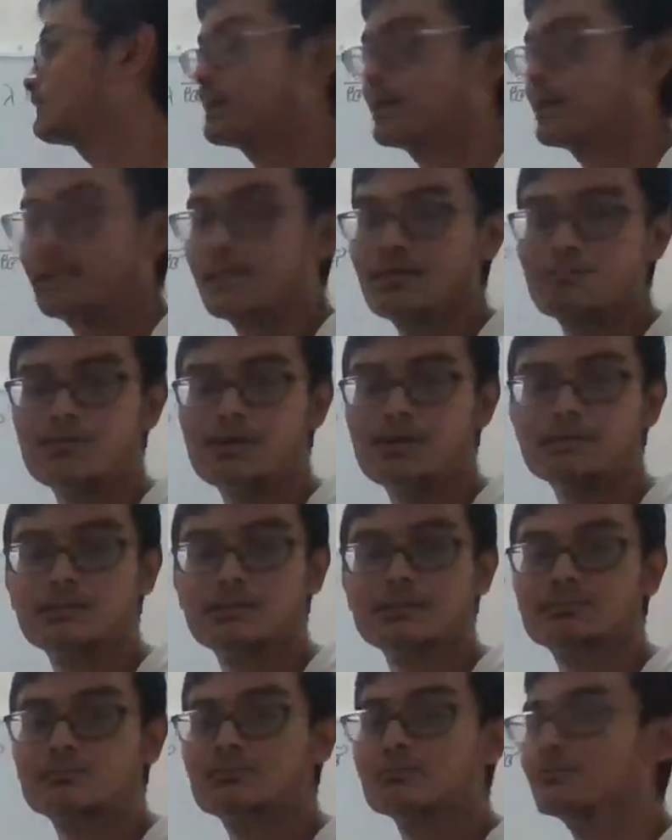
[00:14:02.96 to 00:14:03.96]
A1
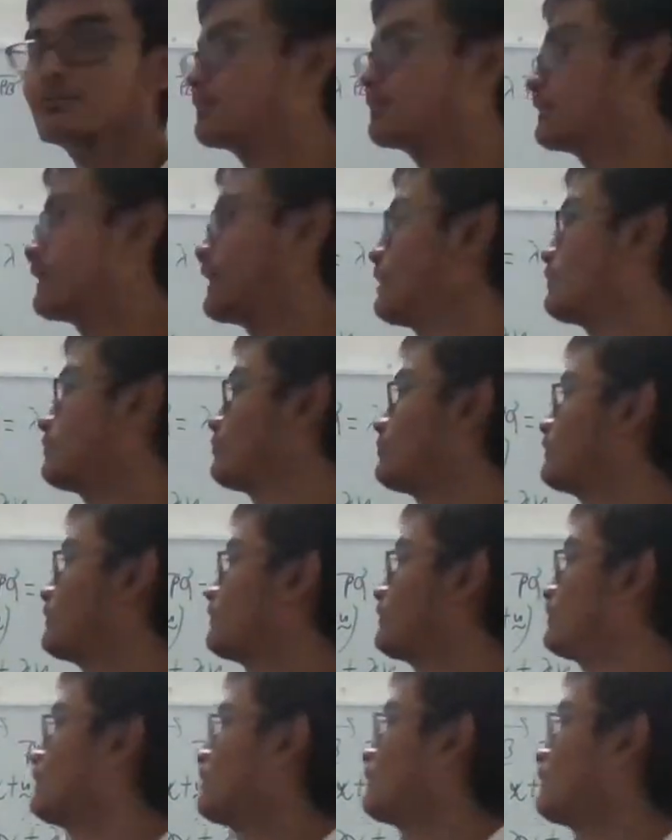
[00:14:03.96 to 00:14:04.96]
and 2 will have
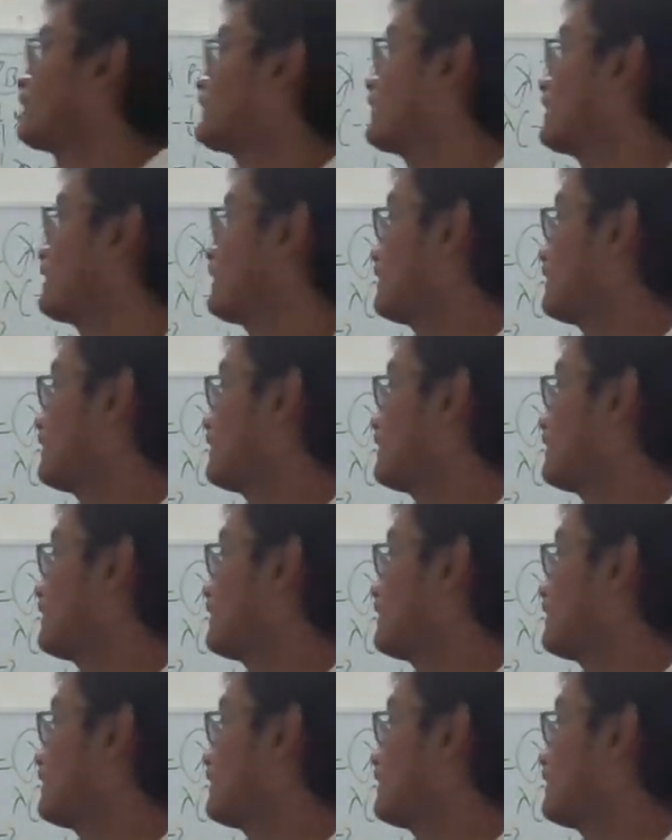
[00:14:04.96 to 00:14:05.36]
the